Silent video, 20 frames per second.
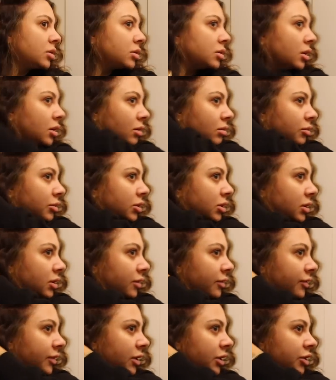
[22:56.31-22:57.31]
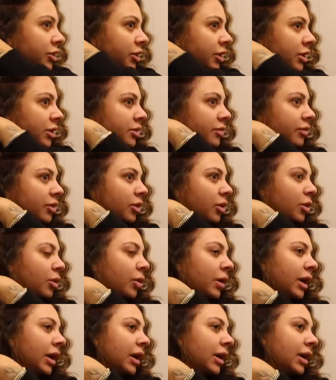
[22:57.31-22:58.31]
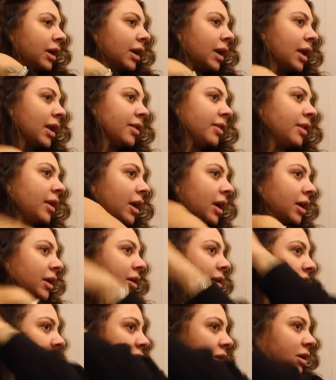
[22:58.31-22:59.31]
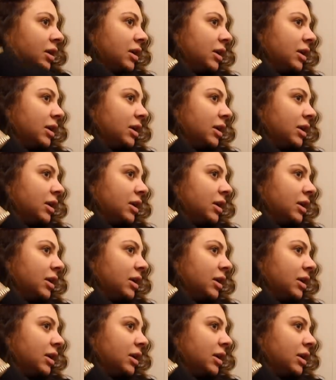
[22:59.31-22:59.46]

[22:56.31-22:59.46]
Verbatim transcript: So I'm just gonna finish this real quick and then